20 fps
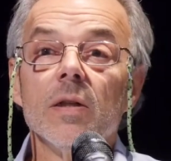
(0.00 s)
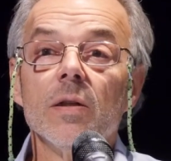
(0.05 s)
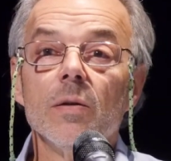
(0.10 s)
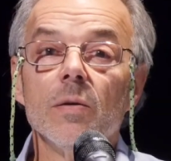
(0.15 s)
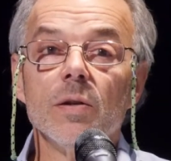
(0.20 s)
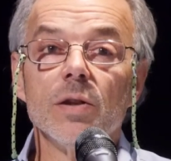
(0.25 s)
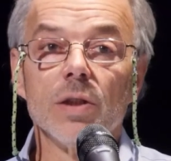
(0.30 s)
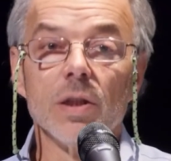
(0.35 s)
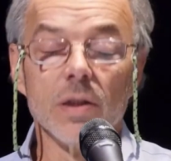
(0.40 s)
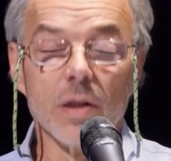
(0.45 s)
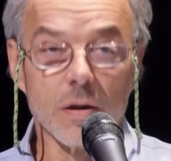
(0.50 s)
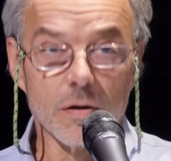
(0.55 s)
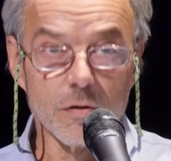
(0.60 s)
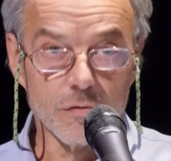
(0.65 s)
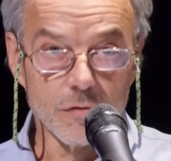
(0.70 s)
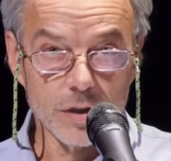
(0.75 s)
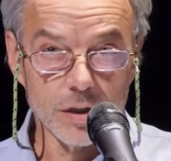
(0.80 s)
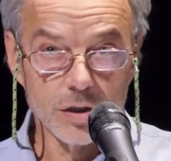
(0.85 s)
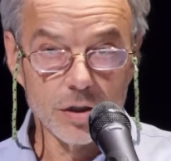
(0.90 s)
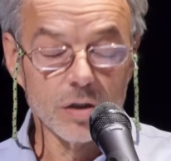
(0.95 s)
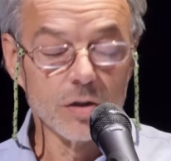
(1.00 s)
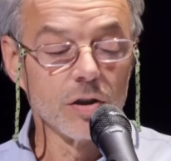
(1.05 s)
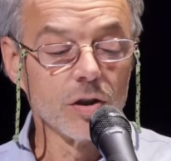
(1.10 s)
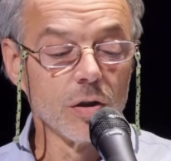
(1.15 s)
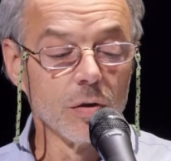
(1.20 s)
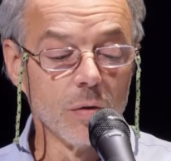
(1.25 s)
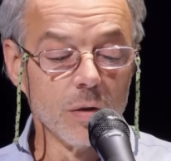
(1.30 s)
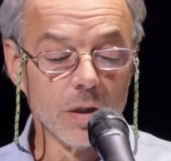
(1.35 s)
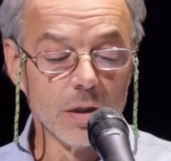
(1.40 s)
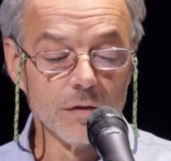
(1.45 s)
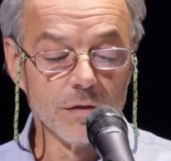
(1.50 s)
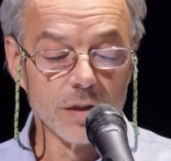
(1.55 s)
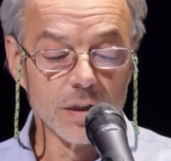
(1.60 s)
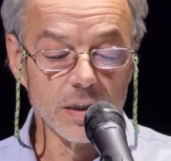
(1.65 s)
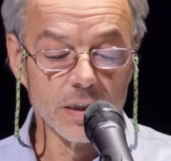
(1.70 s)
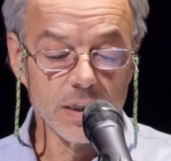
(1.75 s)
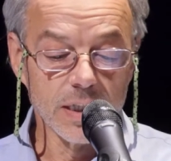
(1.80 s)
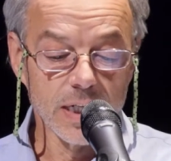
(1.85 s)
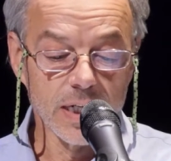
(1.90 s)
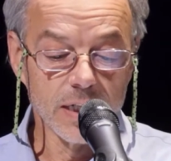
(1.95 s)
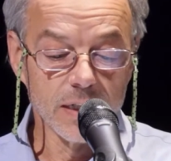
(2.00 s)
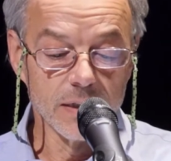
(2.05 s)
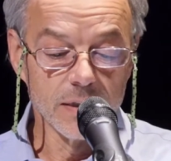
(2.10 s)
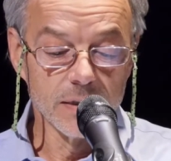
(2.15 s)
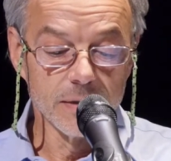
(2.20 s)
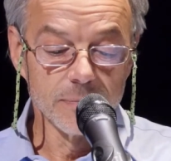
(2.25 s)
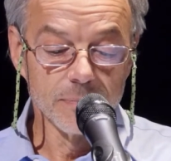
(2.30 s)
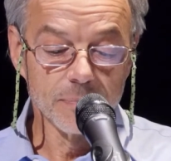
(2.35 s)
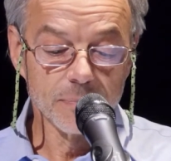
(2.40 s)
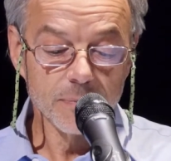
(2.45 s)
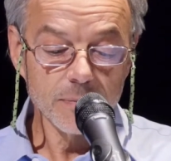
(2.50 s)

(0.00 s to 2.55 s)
who is another researcher who lives in Canada,